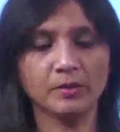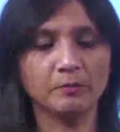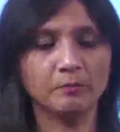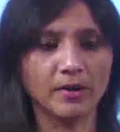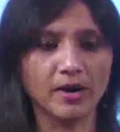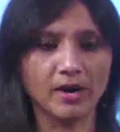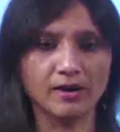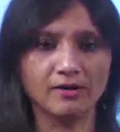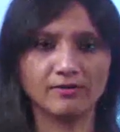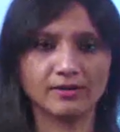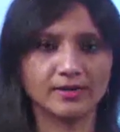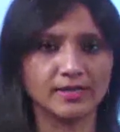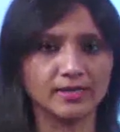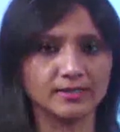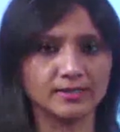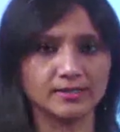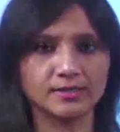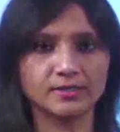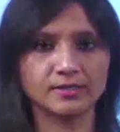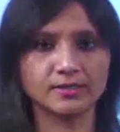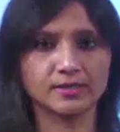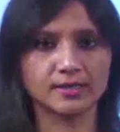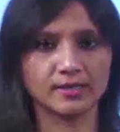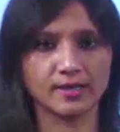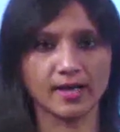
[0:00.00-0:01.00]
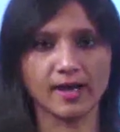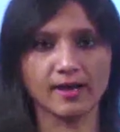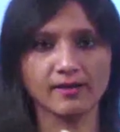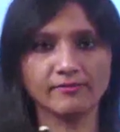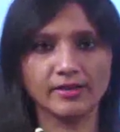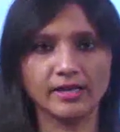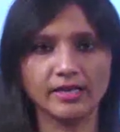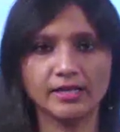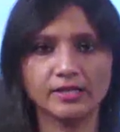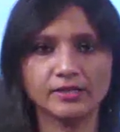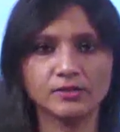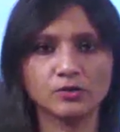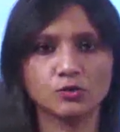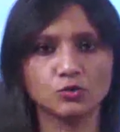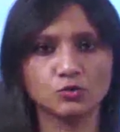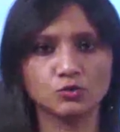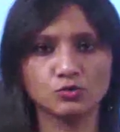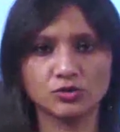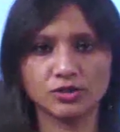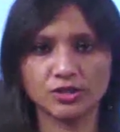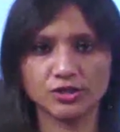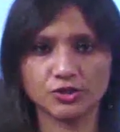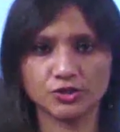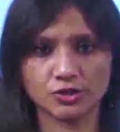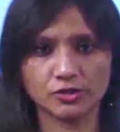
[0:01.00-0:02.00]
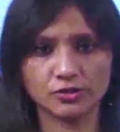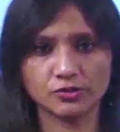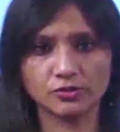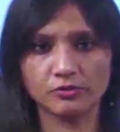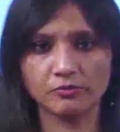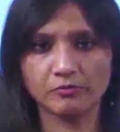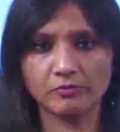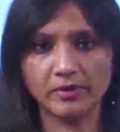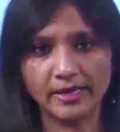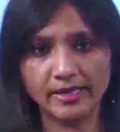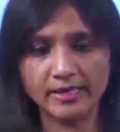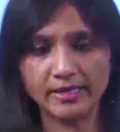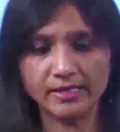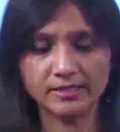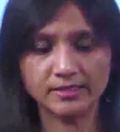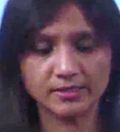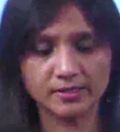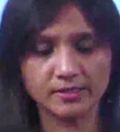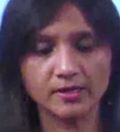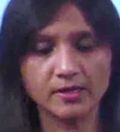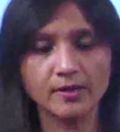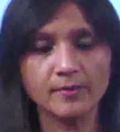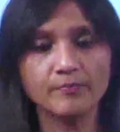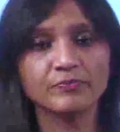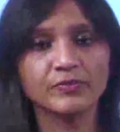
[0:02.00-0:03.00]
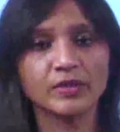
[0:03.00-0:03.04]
Power doesn't have any other connotations or meanings here.